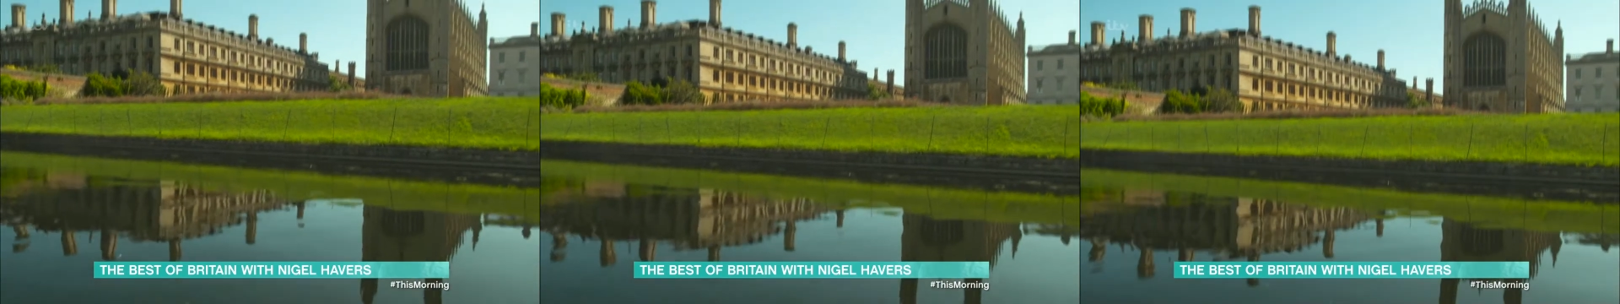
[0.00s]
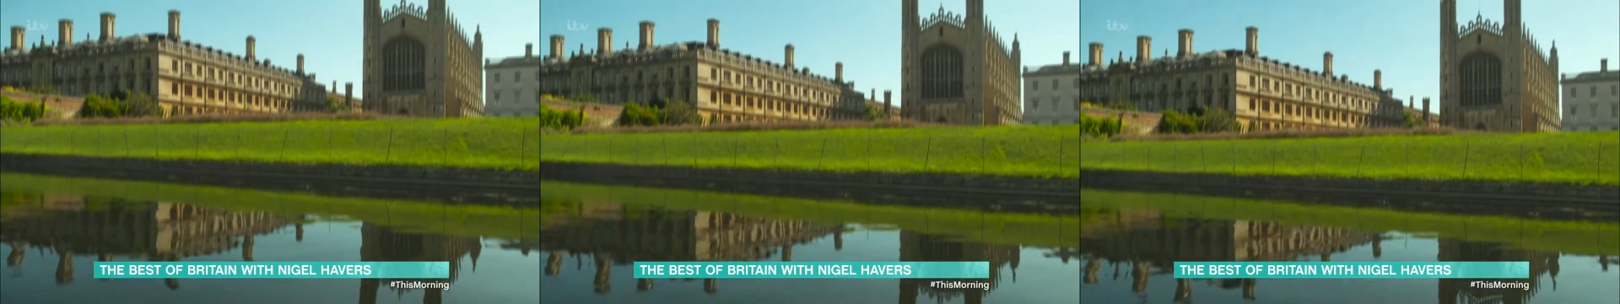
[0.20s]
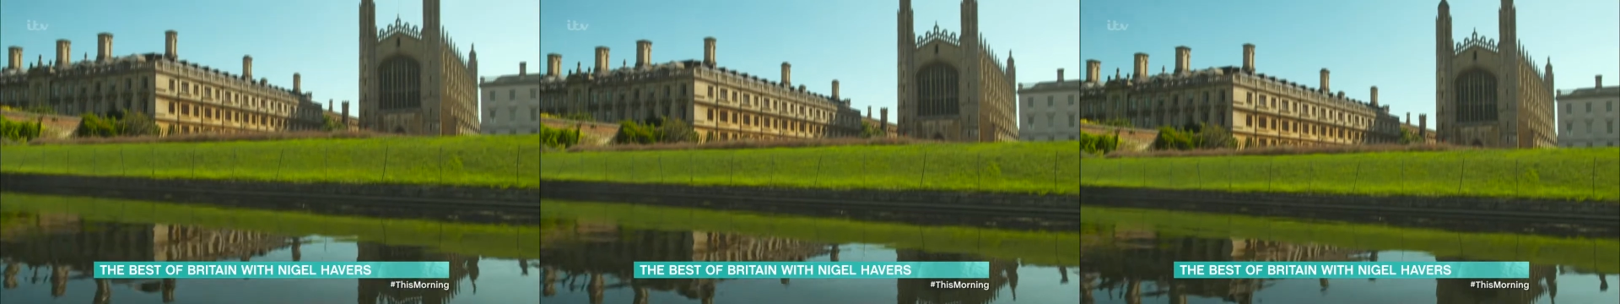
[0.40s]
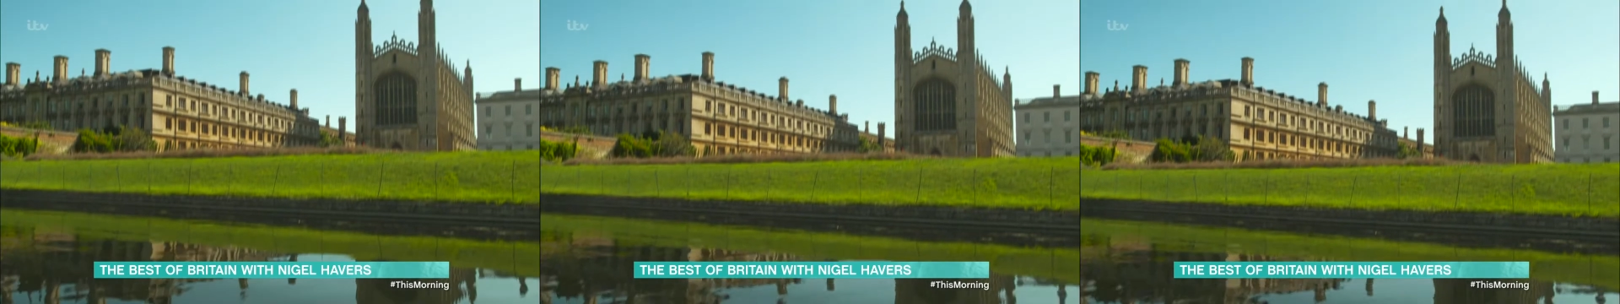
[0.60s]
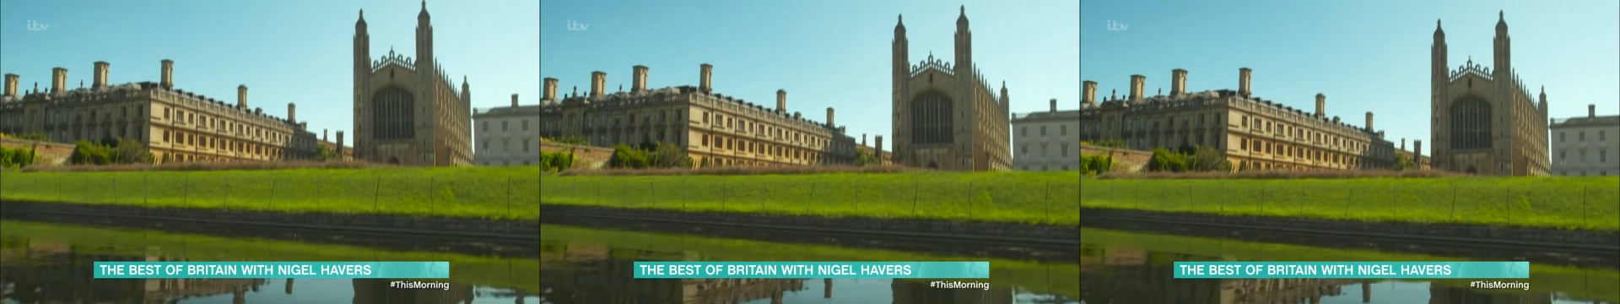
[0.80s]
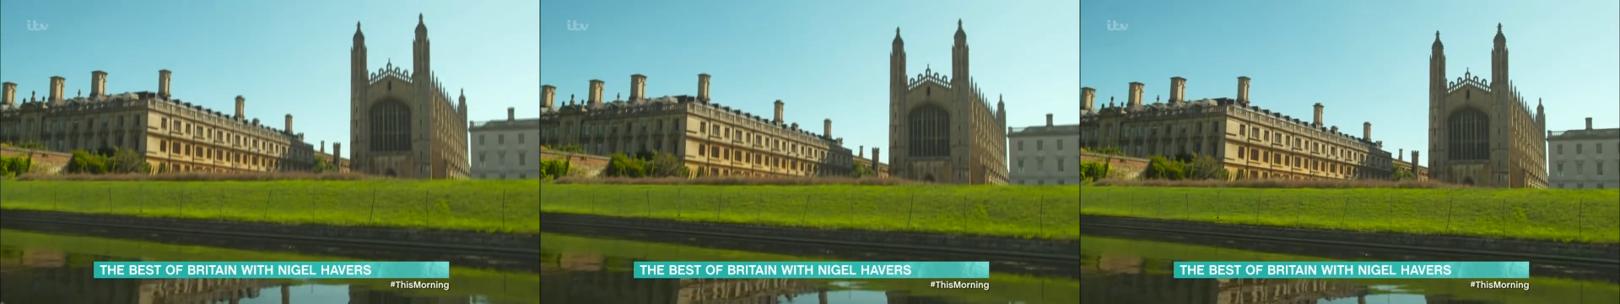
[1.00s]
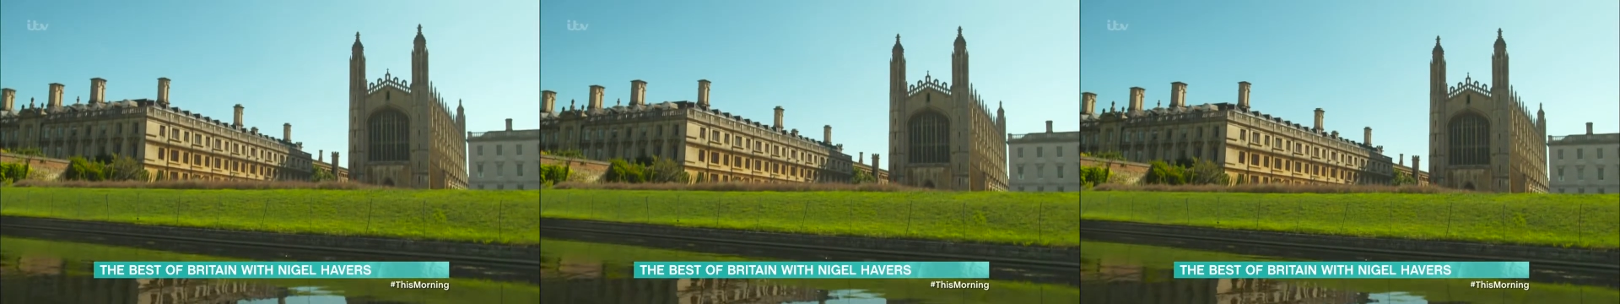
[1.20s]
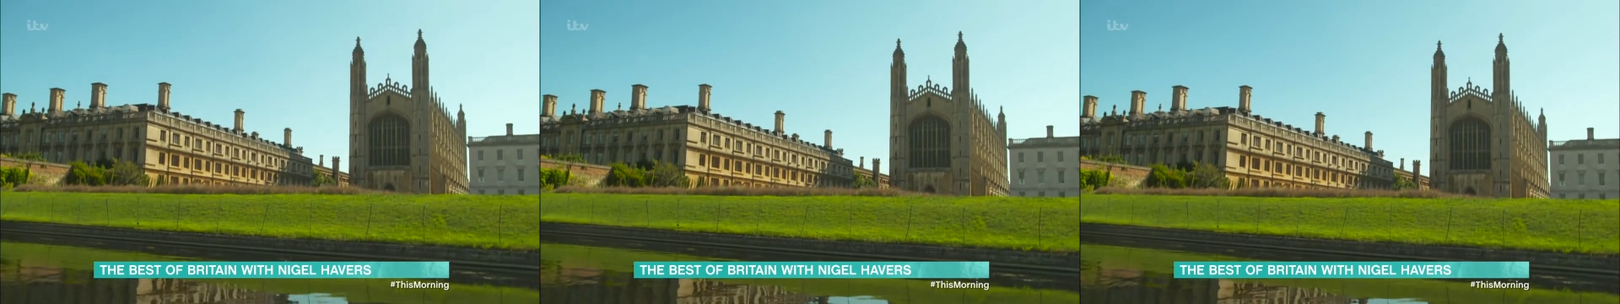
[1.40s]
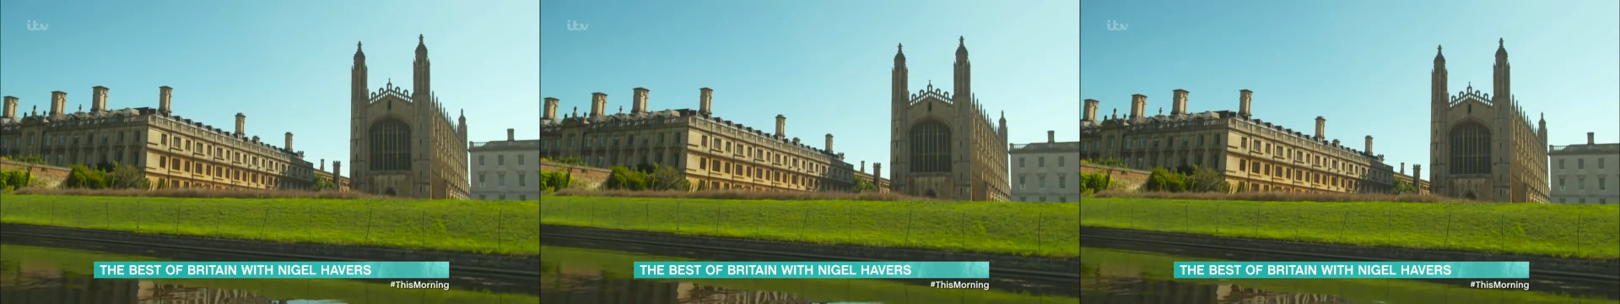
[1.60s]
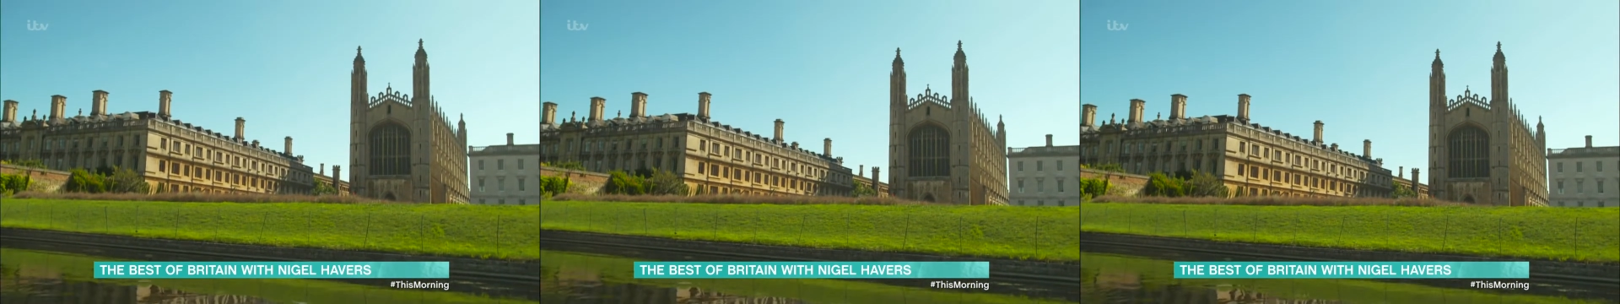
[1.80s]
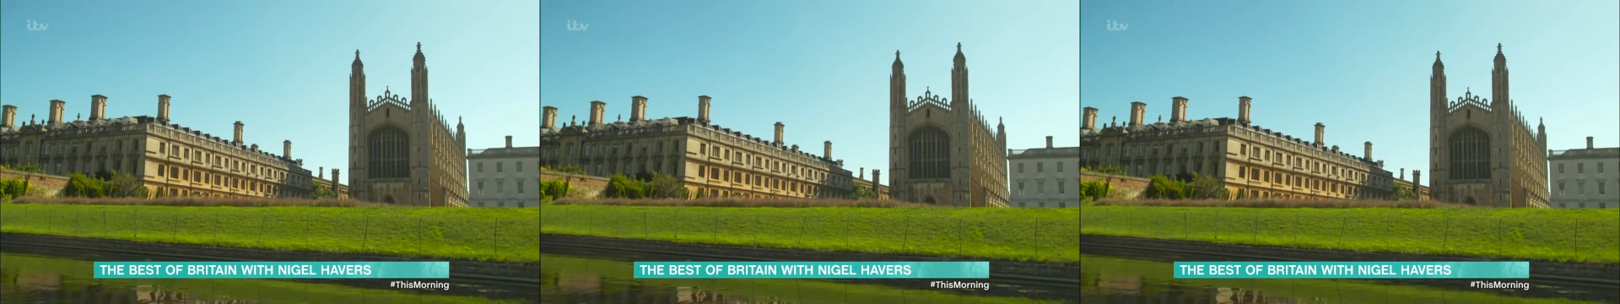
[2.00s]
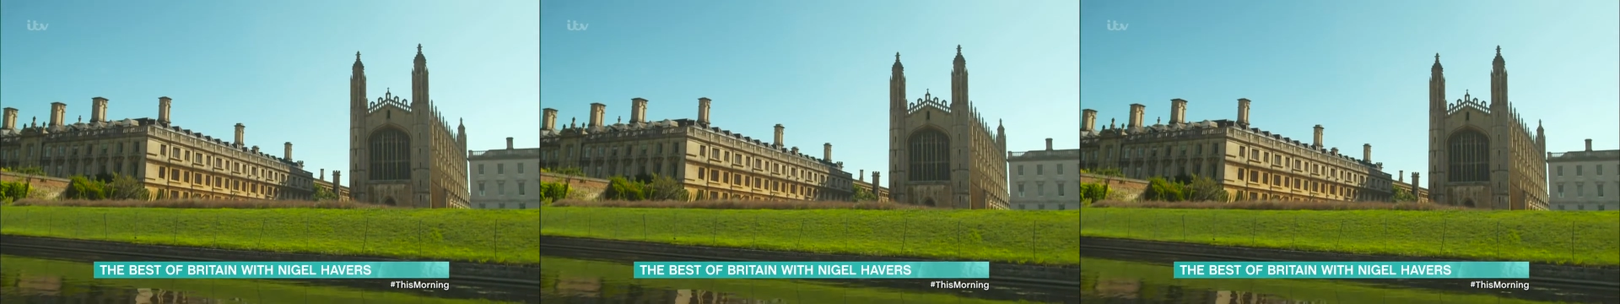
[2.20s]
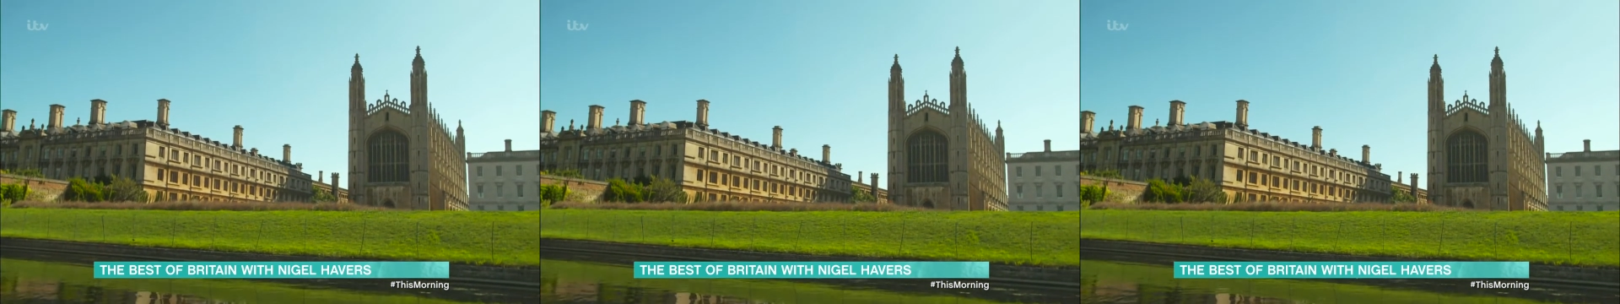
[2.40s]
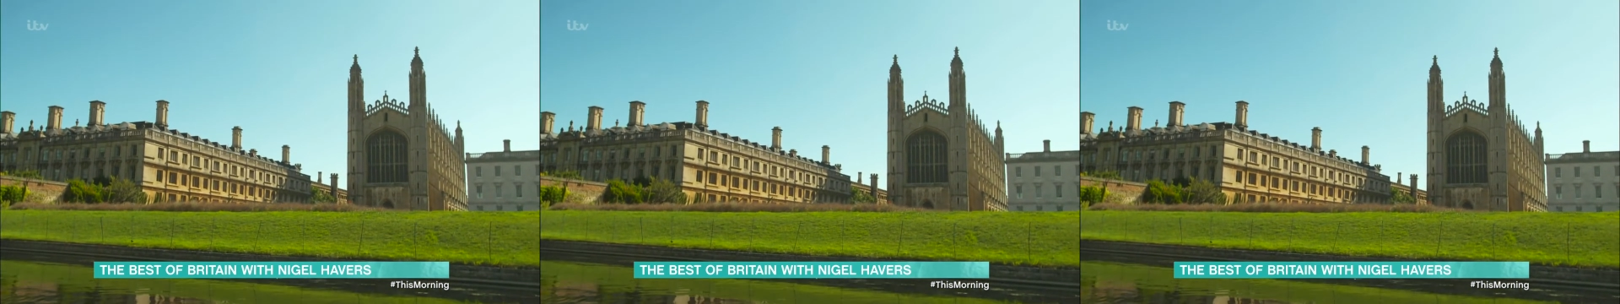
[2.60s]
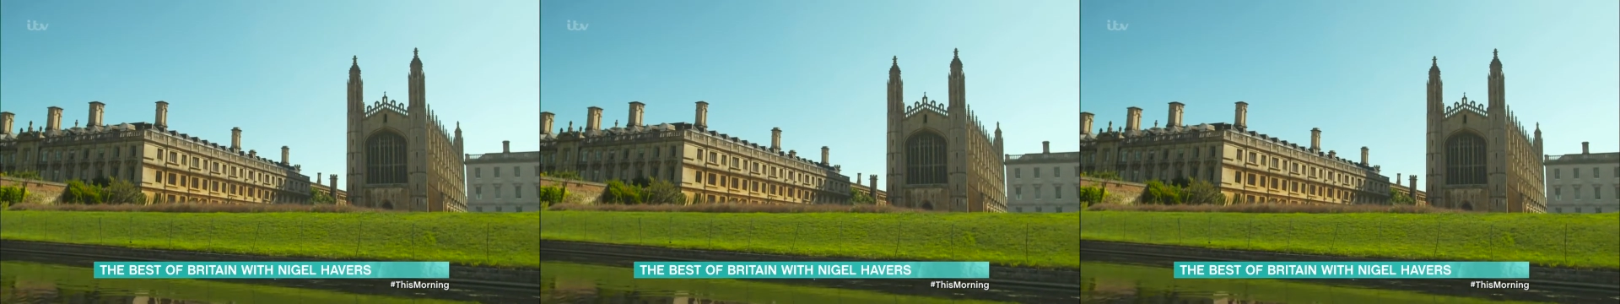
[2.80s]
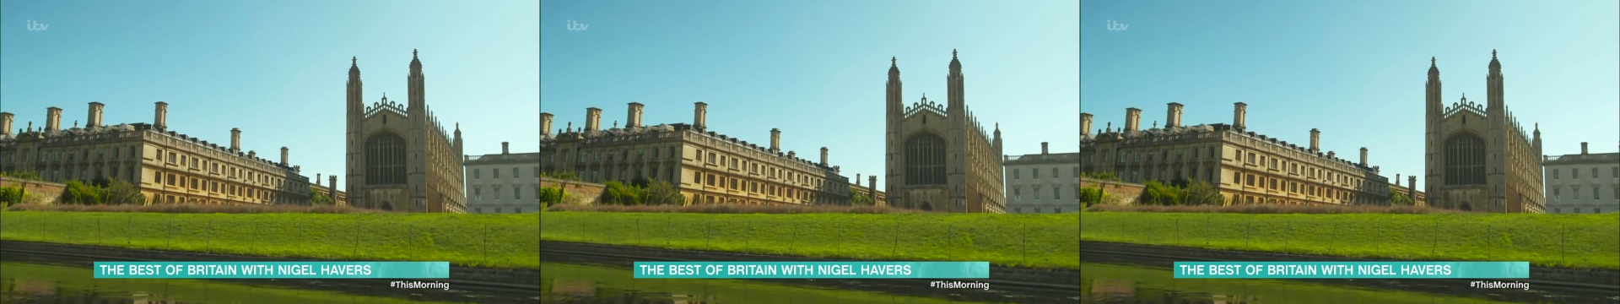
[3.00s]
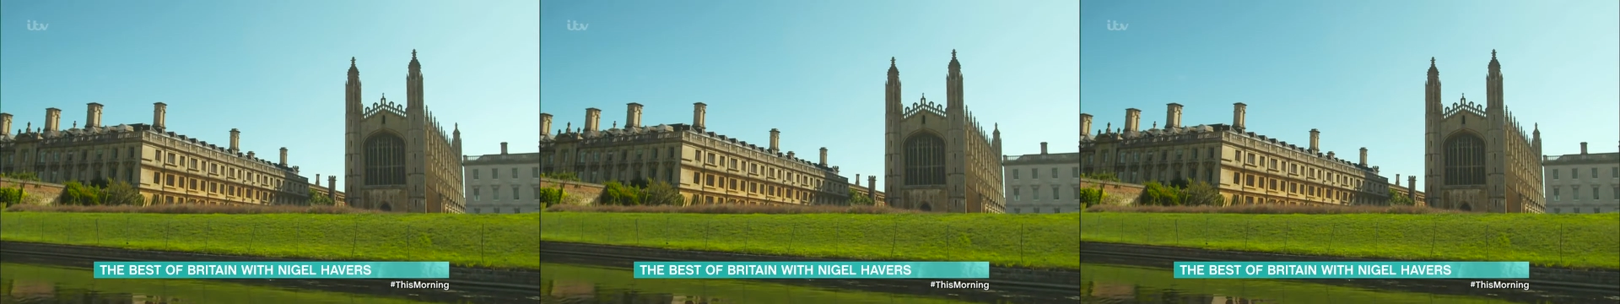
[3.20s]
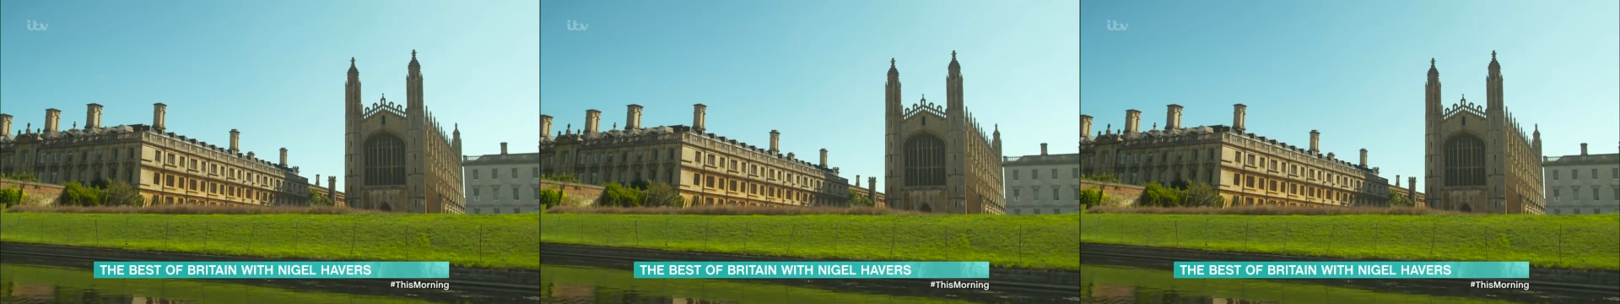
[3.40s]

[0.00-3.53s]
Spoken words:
(no speaker visible)